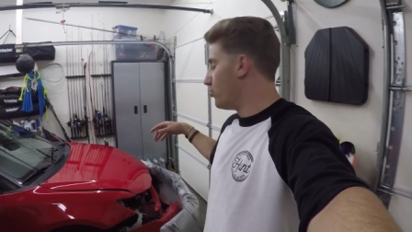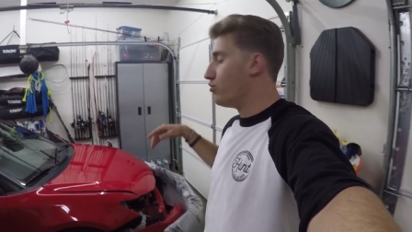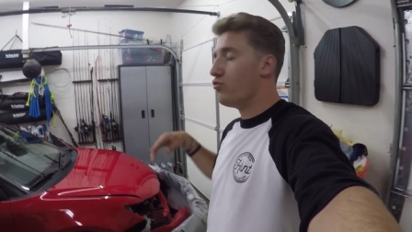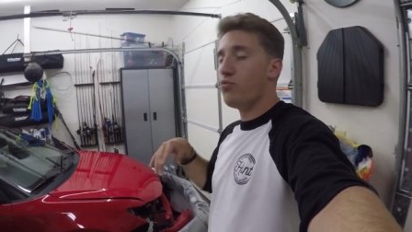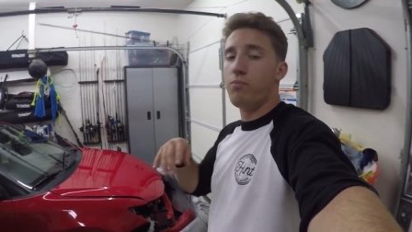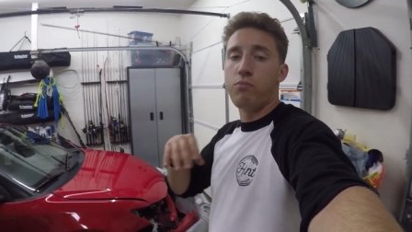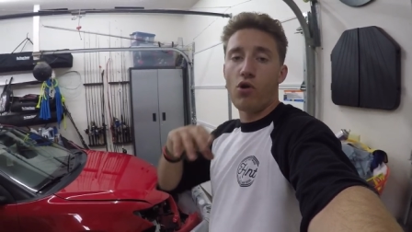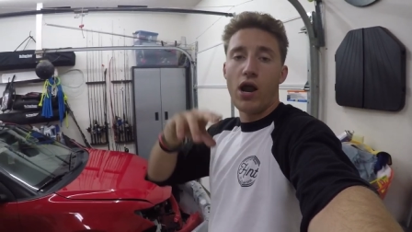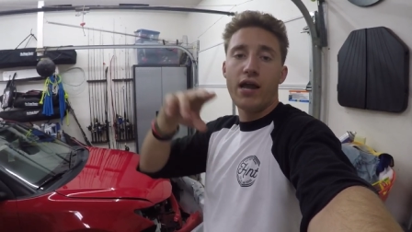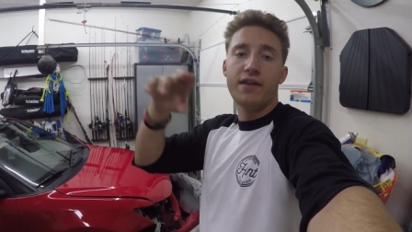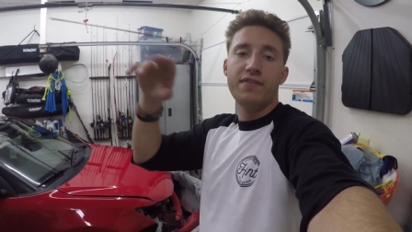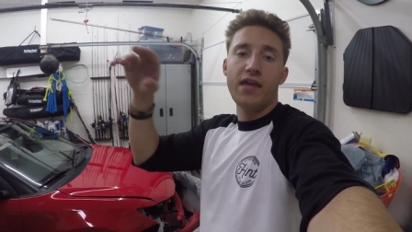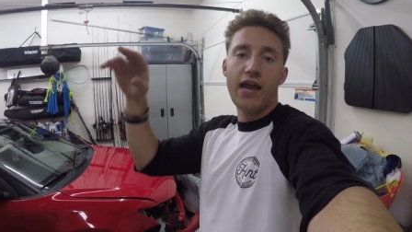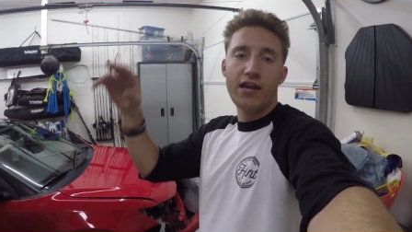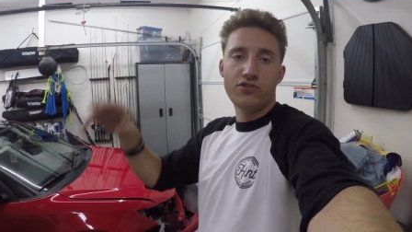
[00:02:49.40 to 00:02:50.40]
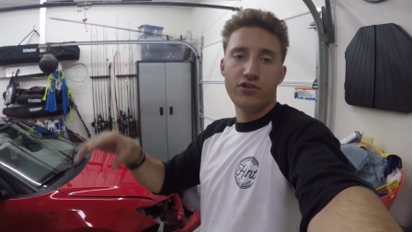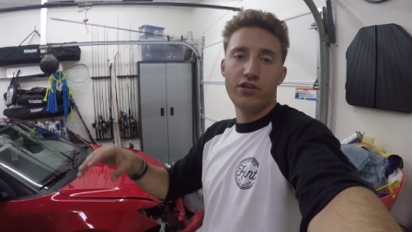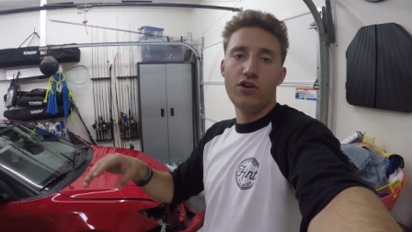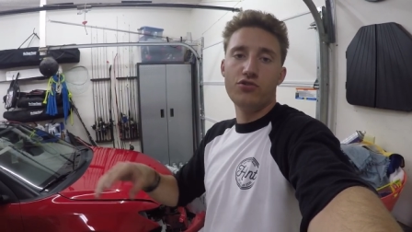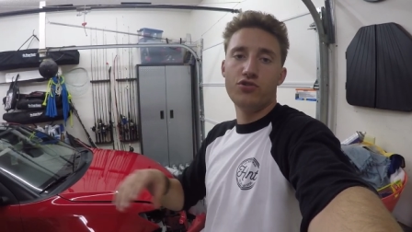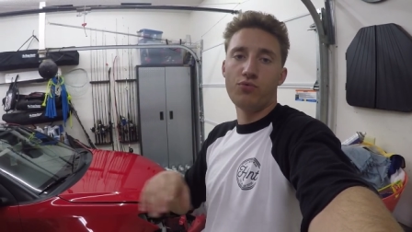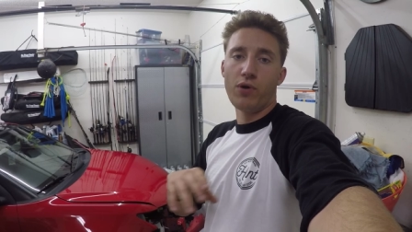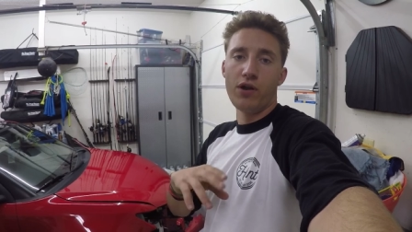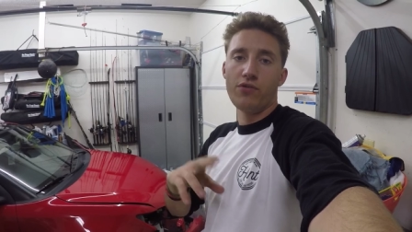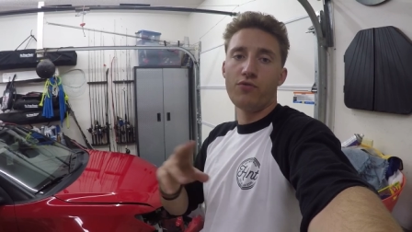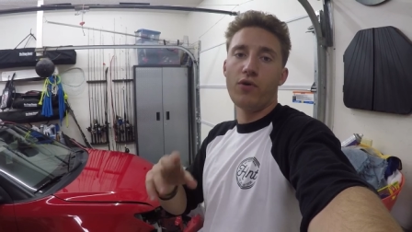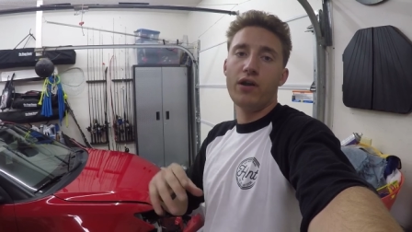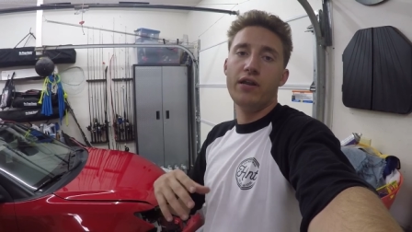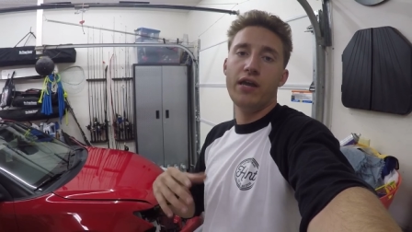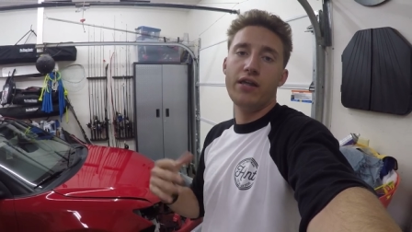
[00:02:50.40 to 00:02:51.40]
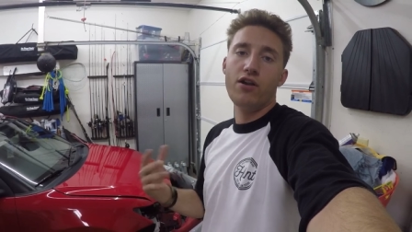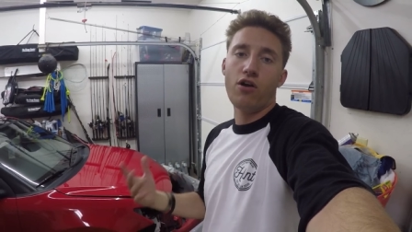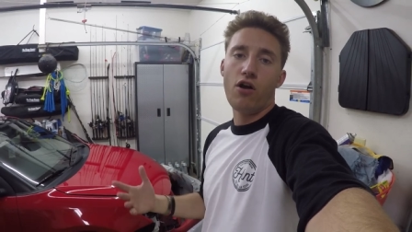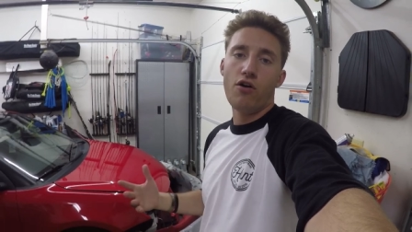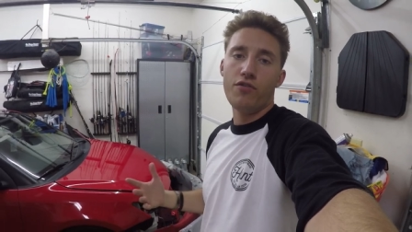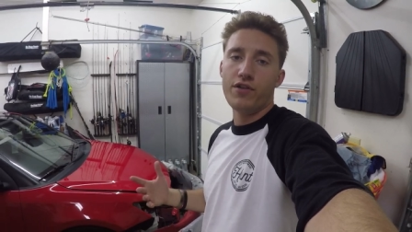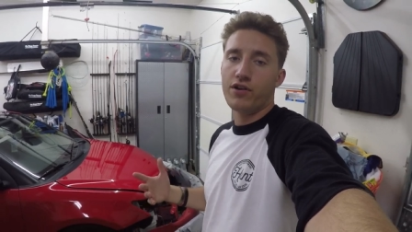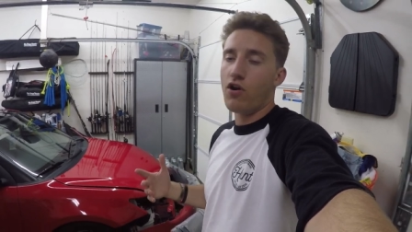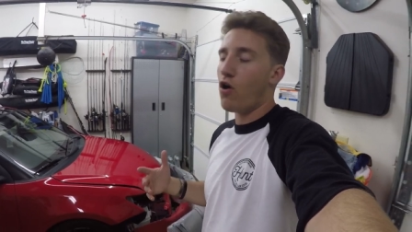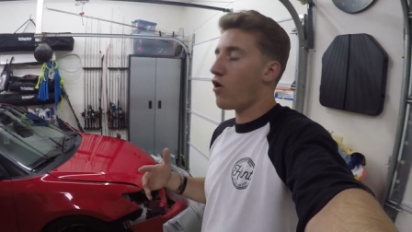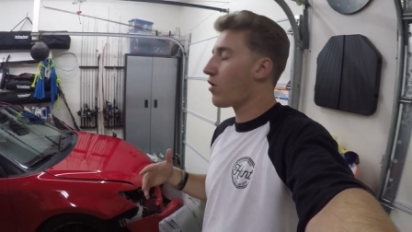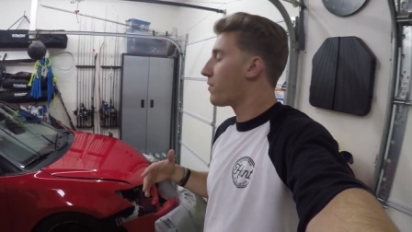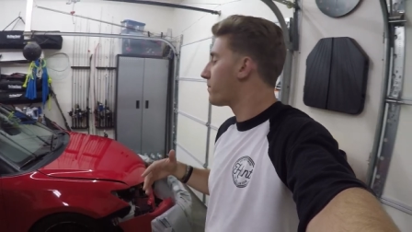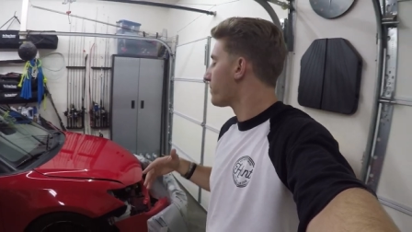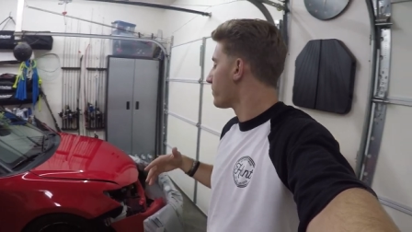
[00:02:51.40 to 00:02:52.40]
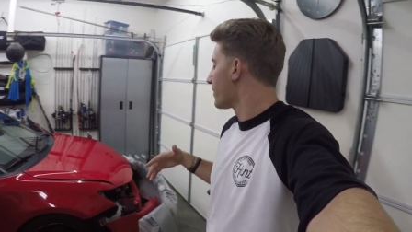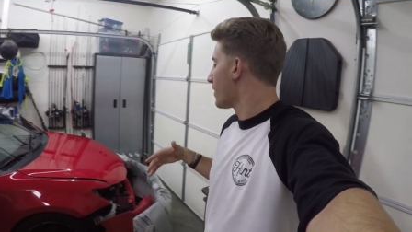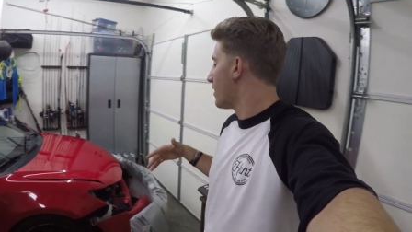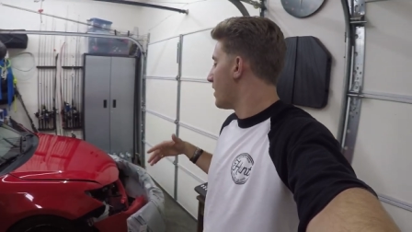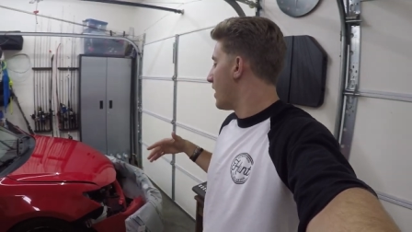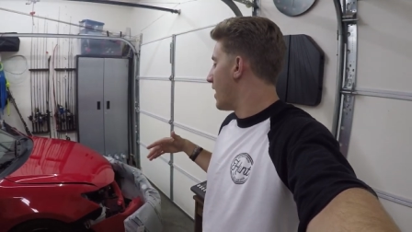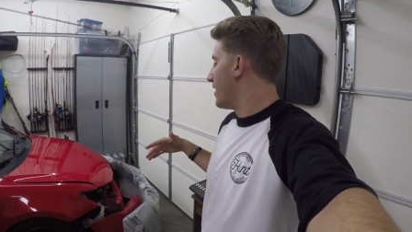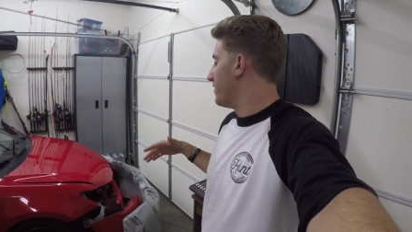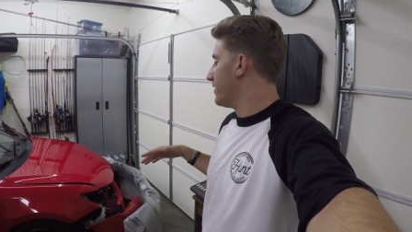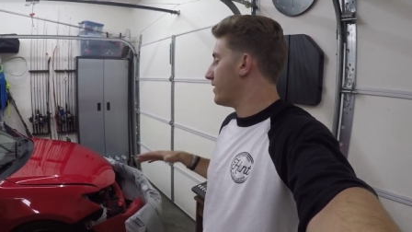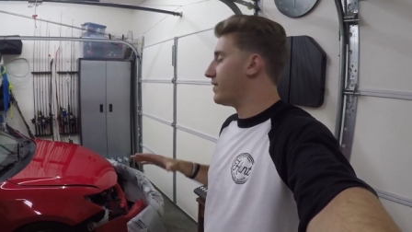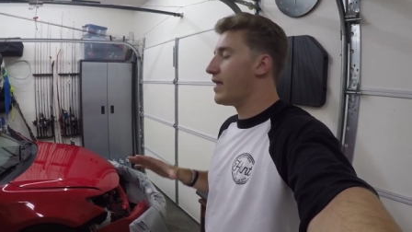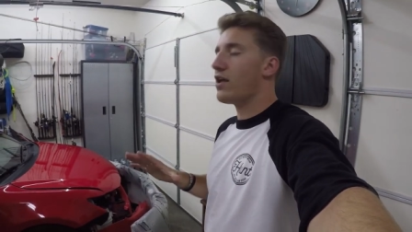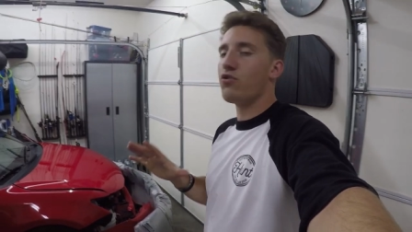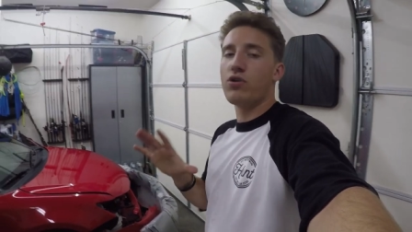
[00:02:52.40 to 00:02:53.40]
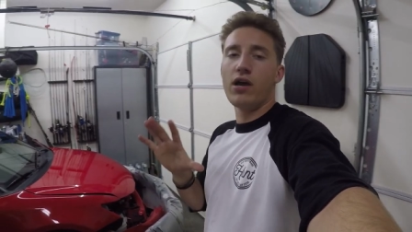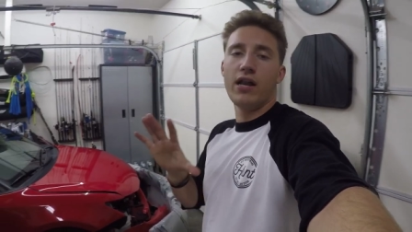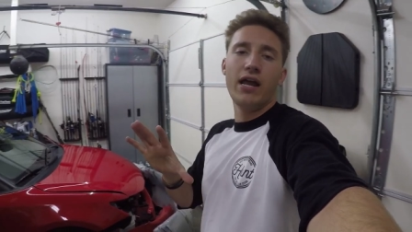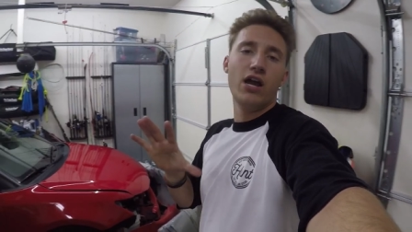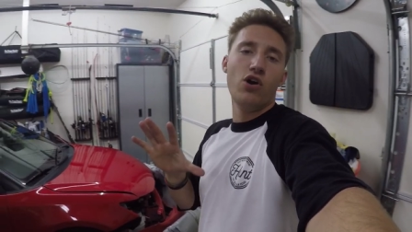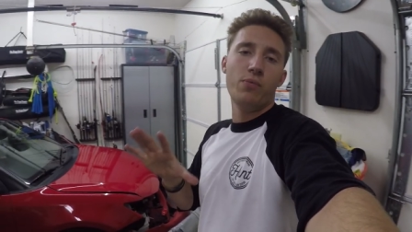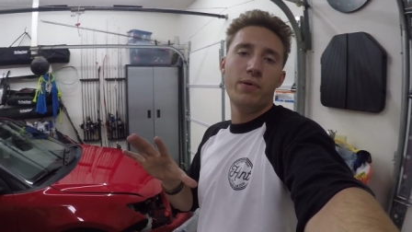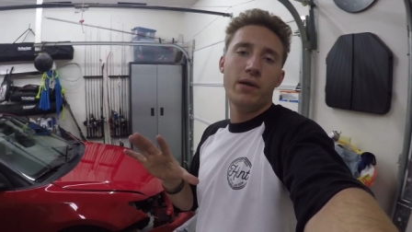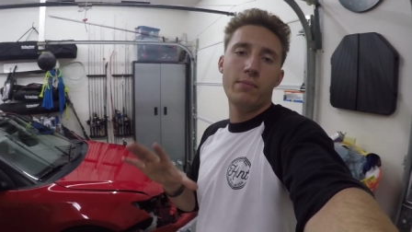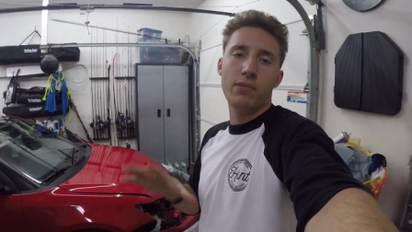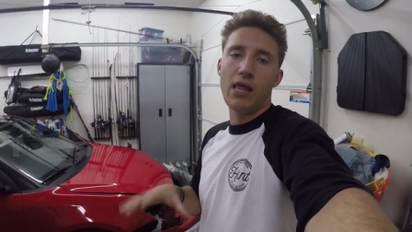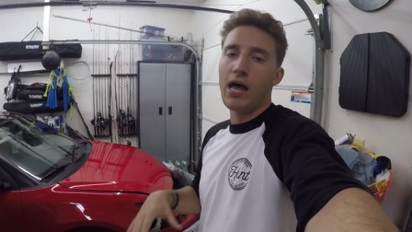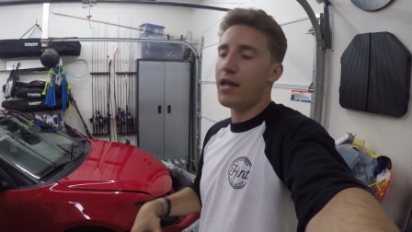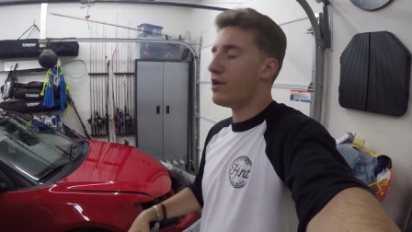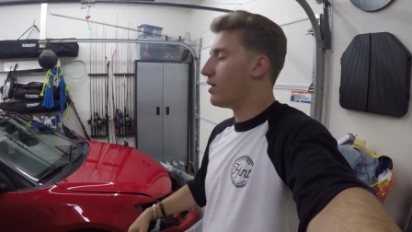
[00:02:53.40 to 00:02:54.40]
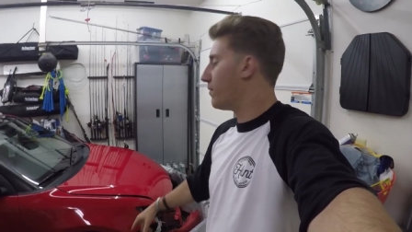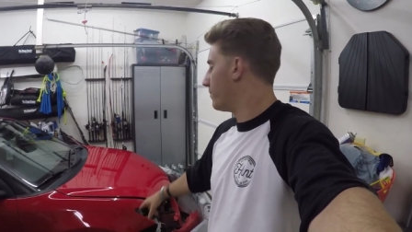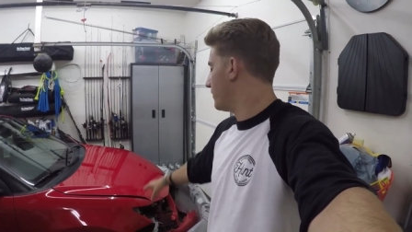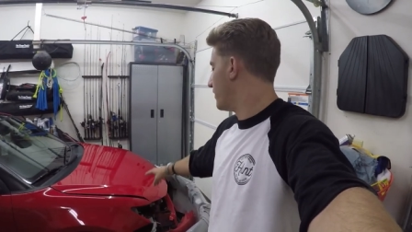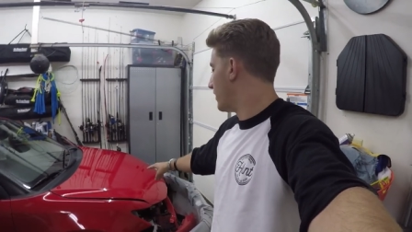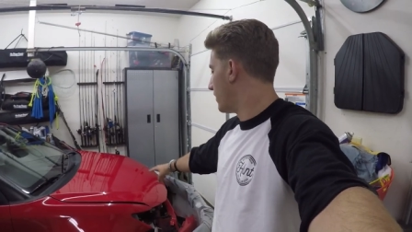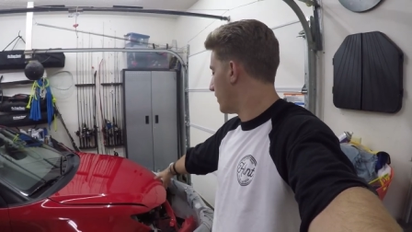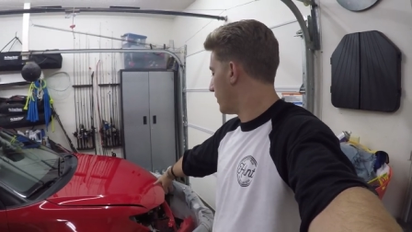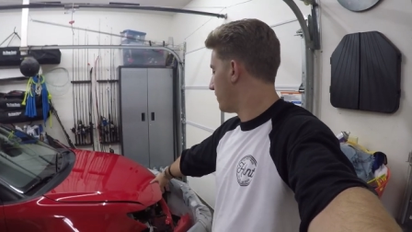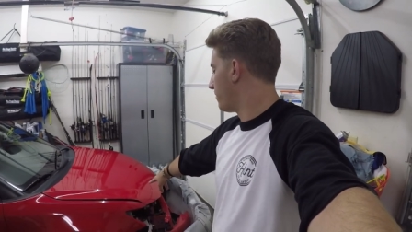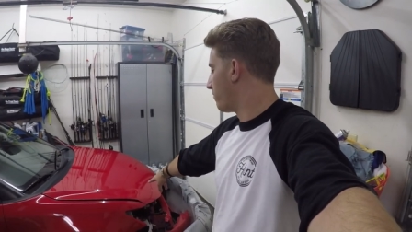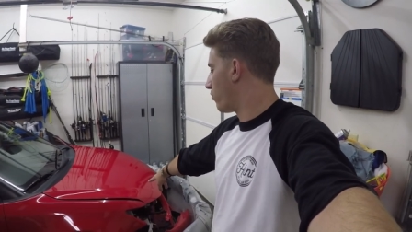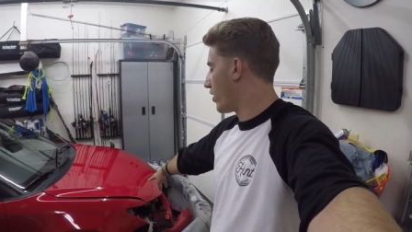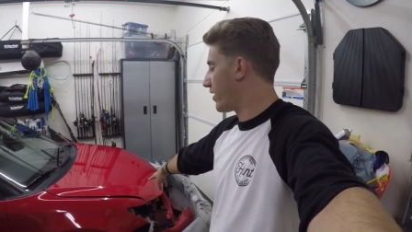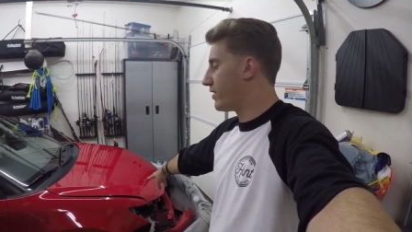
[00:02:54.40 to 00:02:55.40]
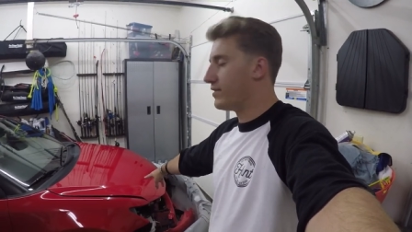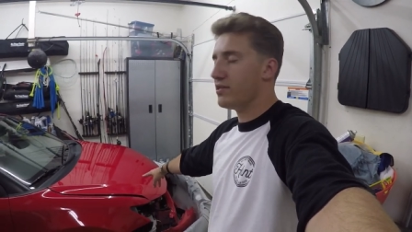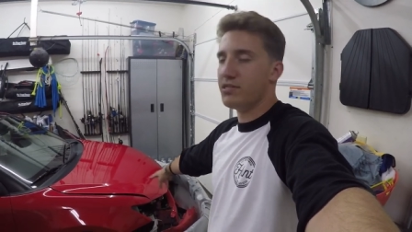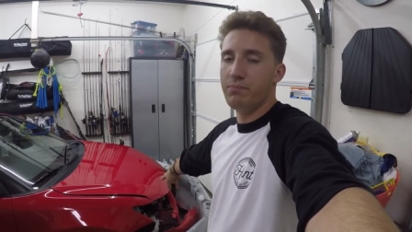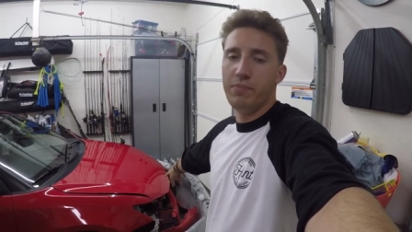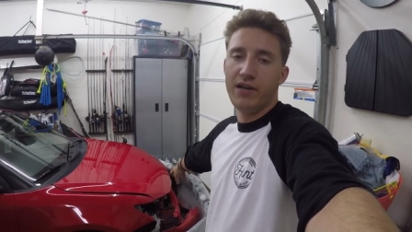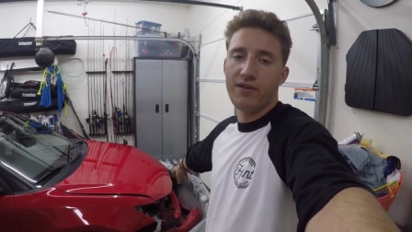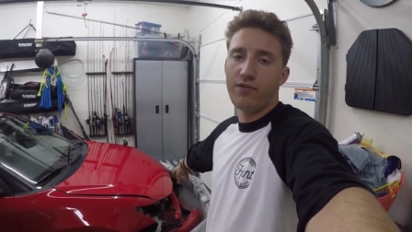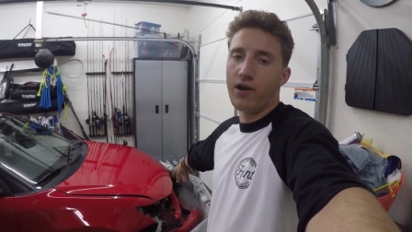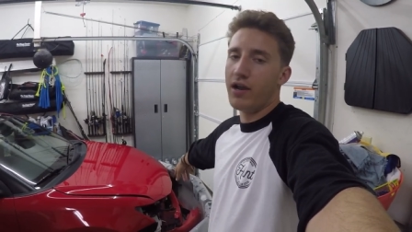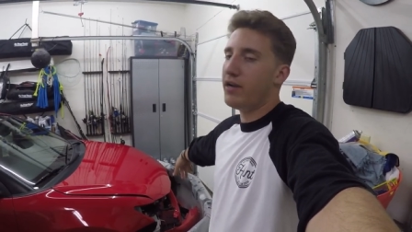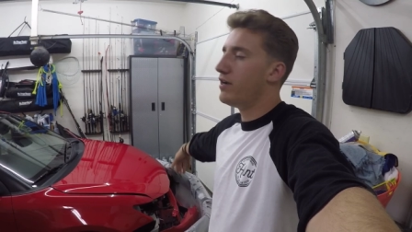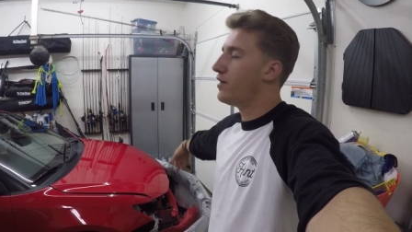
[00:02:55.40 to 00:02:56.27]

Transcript: new bracket that actually goes around the radiator on the car. And then that'll kind of help him line up the bracket that's bent right